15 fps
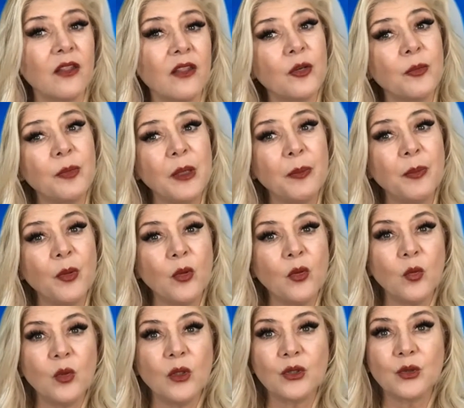There are people who
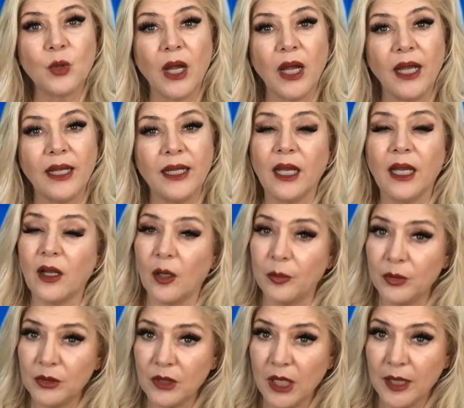will try a
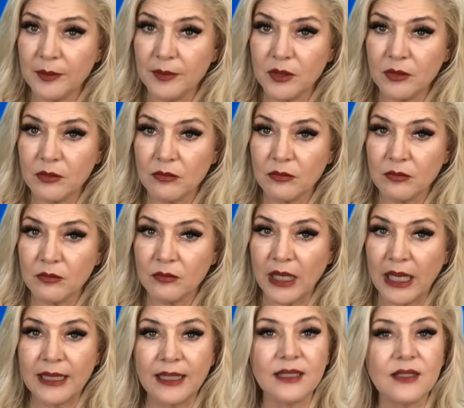couple of times
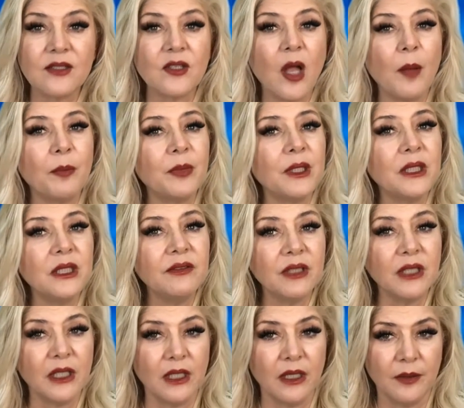and then stop
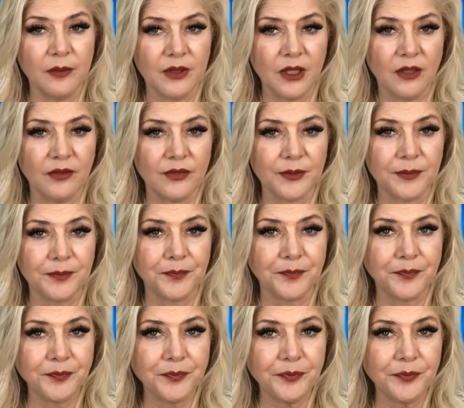believing in themselves.
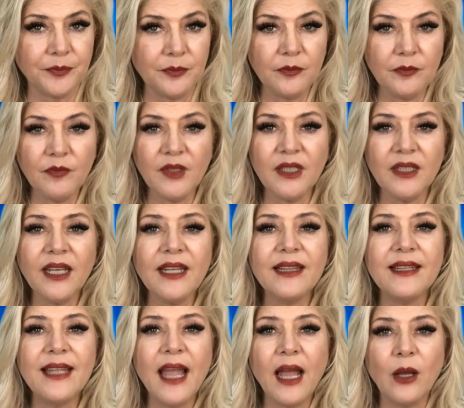They
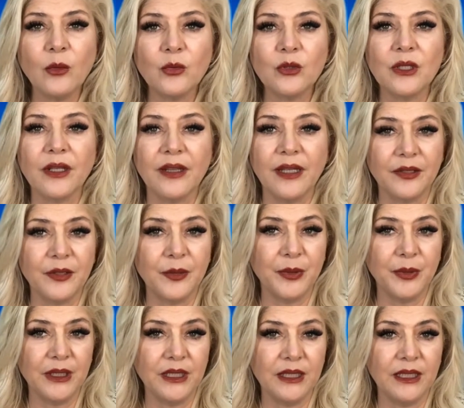doubt their
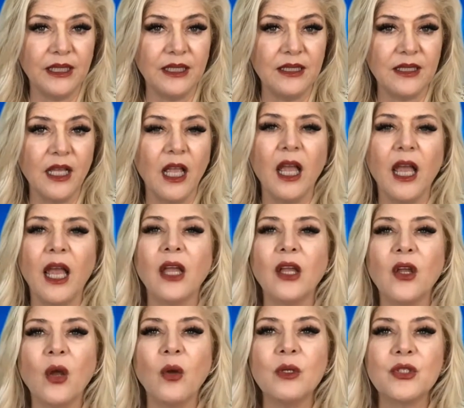abilities and
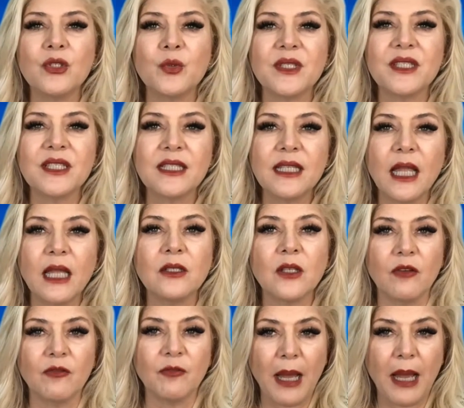go into a state
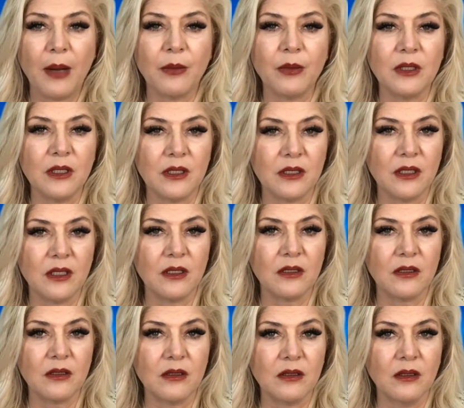of
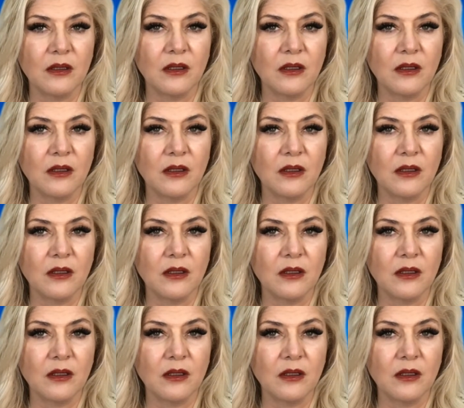powerlessness.